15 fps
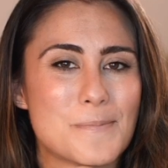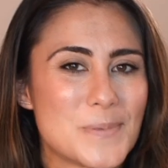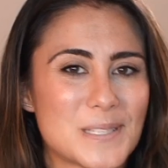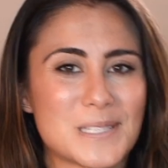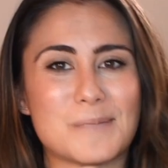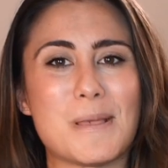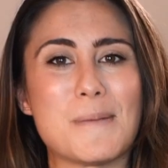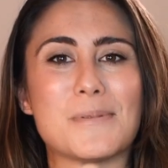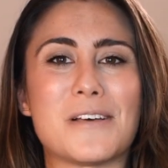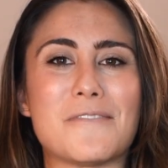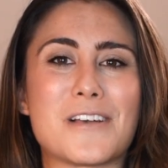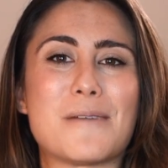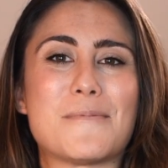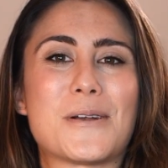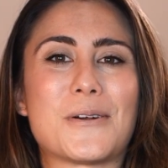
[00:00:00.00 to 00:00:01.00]
business people
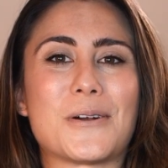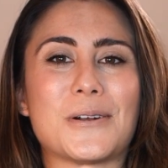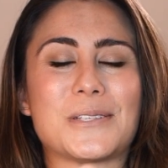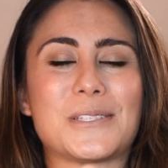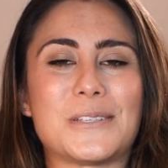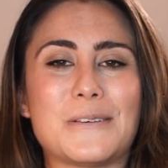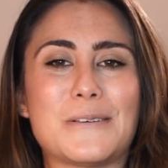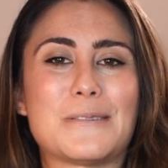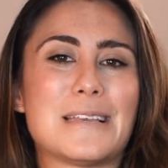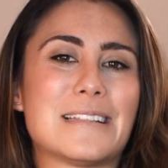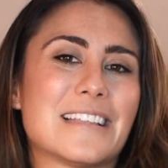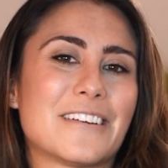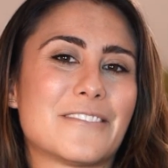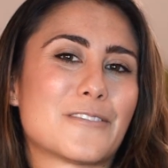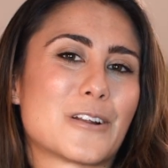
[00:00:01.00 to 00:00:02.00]
I've come across who
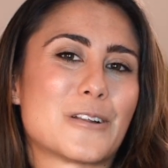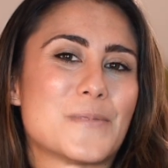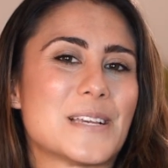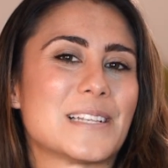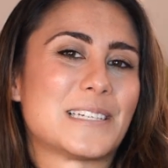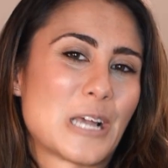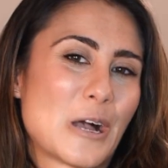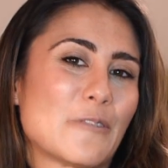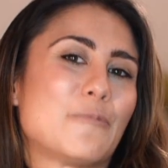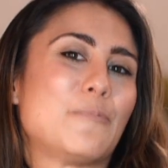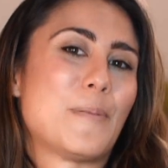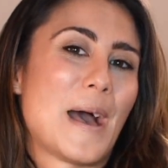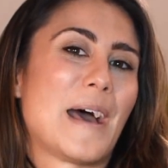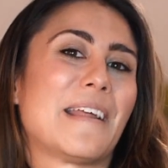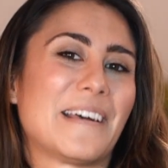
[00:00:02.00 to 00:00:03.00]
think they've got to be a tough
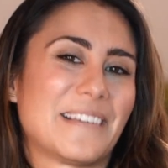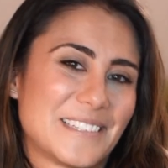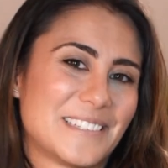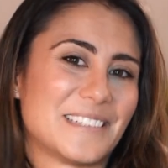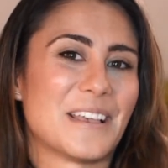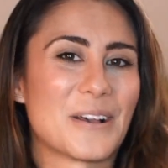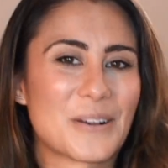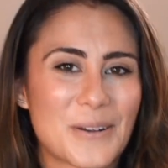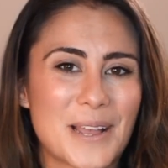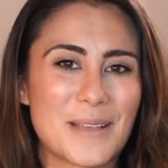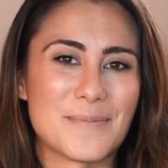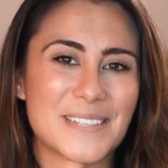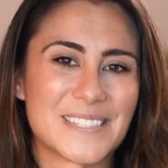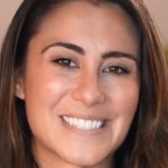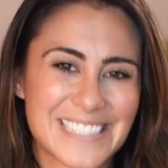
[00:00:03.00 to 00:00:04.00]
badass to get
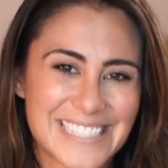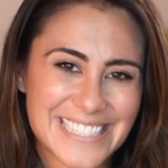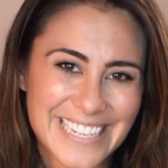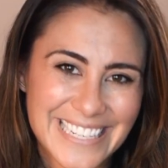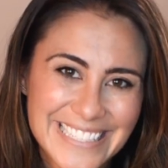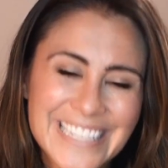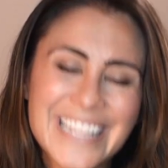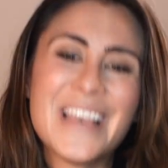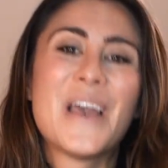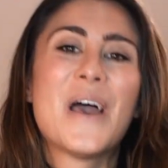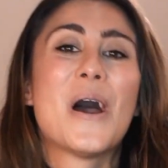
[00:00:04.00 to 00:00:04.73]
great business done.